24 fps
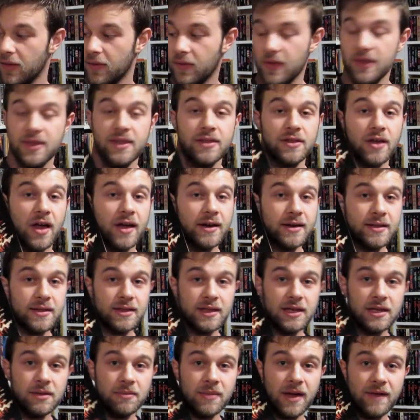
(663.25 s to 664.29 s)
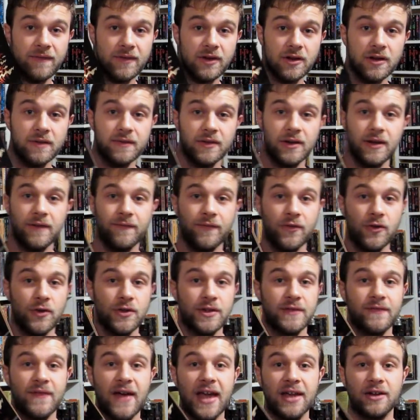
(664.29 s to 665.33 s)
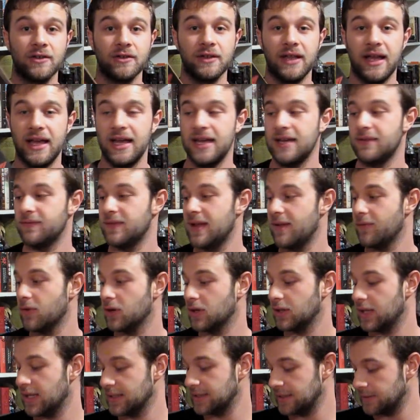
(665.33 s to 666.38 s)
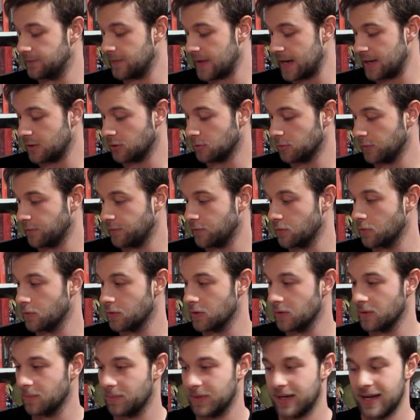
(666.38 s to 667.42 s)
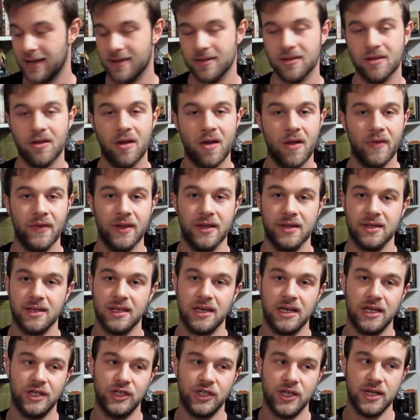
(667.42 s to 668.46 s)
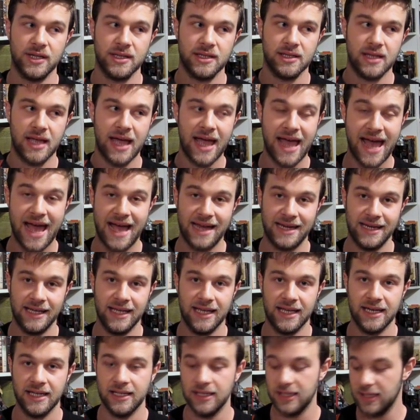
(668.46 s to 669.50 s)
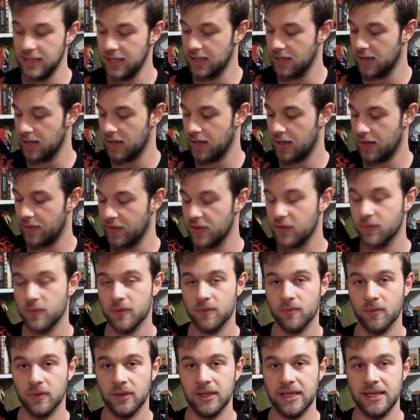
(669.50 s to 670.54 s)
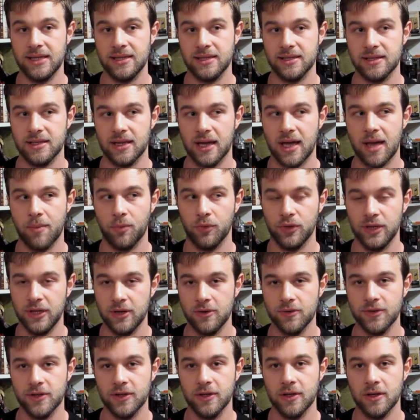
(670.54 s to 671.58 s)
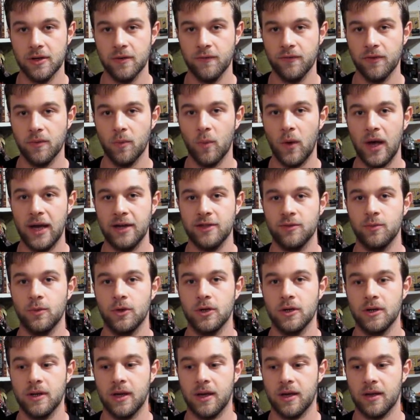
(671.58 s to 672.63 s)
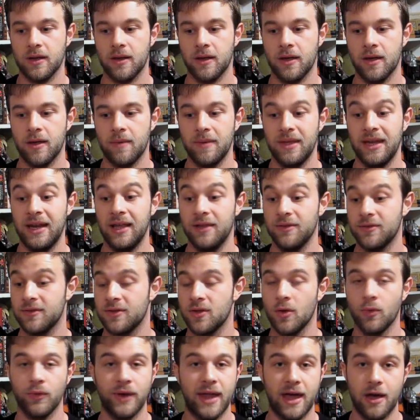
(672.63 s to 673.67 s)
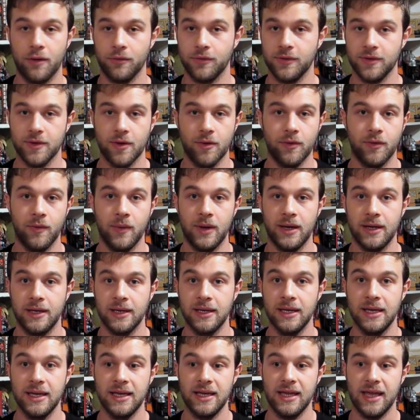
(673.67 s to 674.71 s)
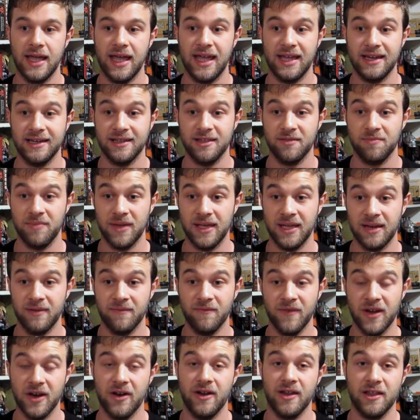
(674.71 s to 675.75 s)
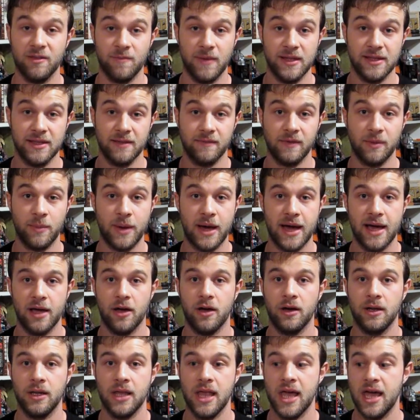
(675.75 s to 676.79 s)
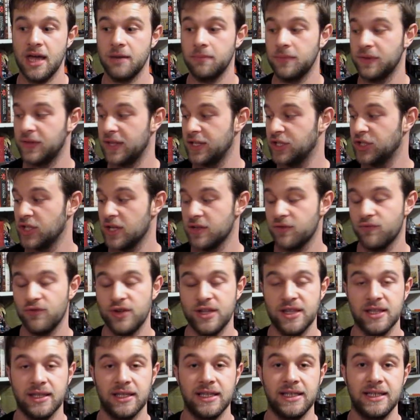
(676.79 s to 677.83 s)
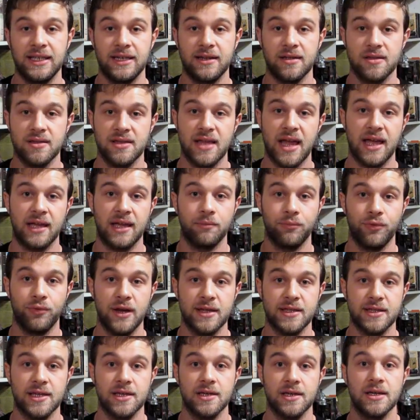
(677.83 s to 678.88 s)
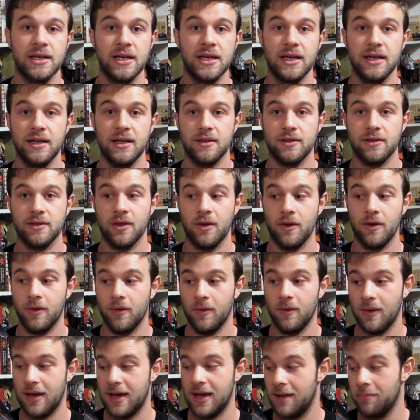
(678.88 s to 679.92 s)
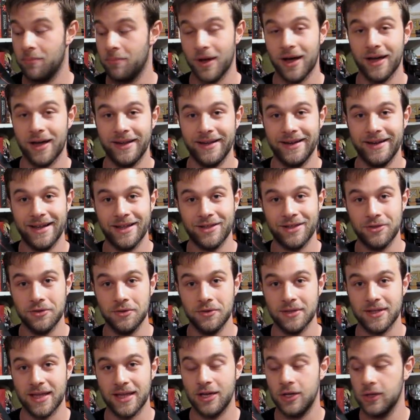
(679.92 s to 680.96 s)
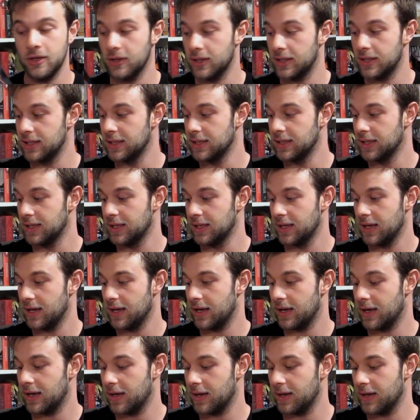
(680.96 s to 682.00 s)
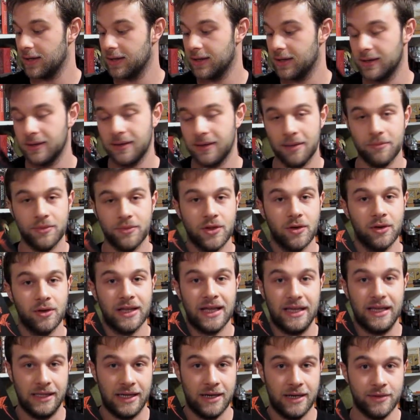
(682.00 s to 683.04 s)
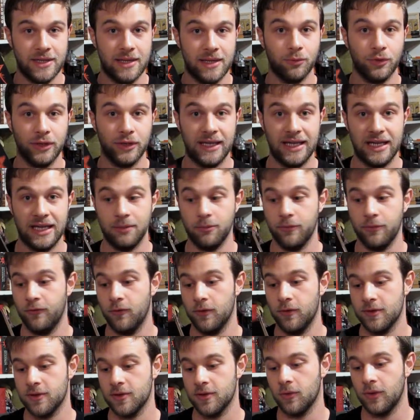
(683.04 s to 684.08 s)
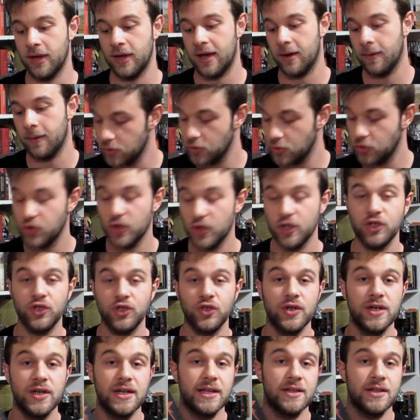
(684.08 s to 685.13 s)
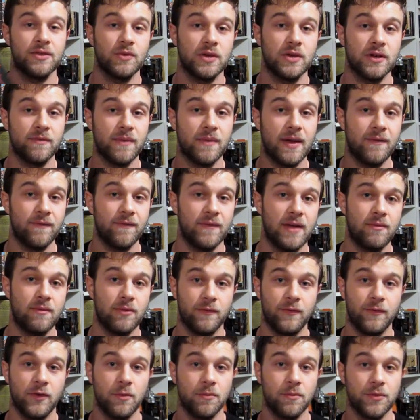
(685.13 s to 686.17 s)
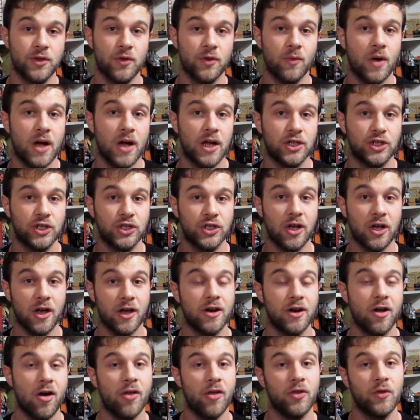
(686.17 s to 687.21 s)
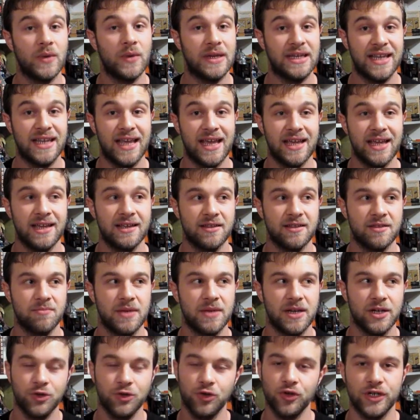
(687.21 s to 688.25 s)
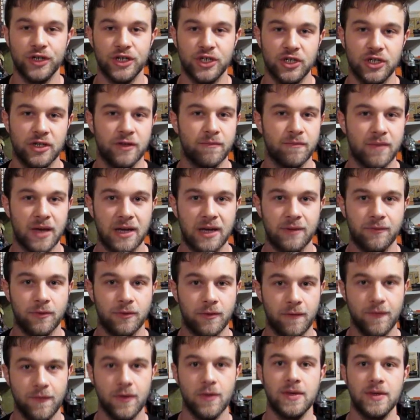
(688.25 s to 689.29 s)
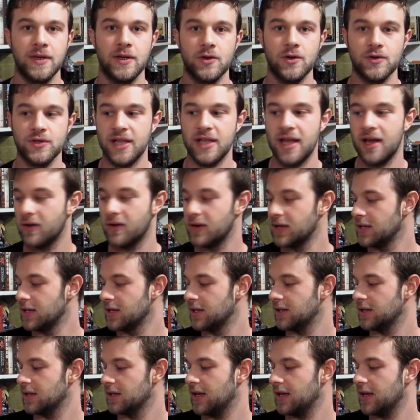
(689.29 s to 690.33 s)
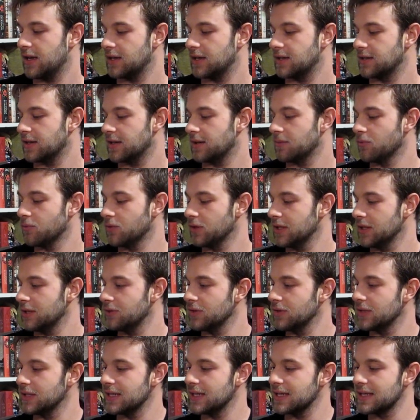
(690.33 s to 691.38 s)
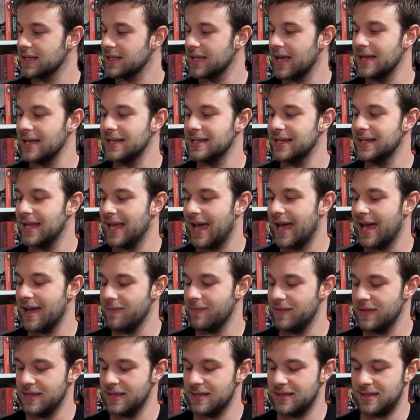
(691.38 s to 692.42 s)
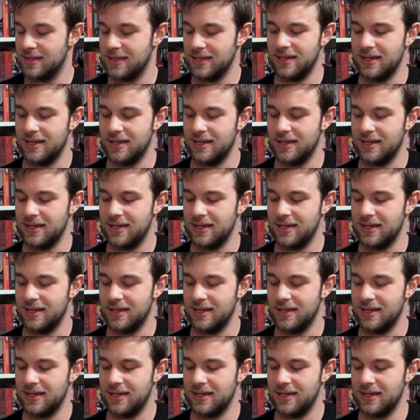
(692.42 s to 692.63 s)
This is honestly my very, very first vinyl. I have never collected vinyl before, but I saw this and I had to get it. This was released a couple years ago from Waxwork and it sold out so quick. And it's been very expensive to buy online, but they just recently did a second pressing. So I bought it as soon as I could, and I'm so glad that I was able to get it before it sold out. Trick or Treat is one of my favorite films to watch on Halloween Day. It's been a tradition of mine for a few years now, and I'm really, really excited to have this.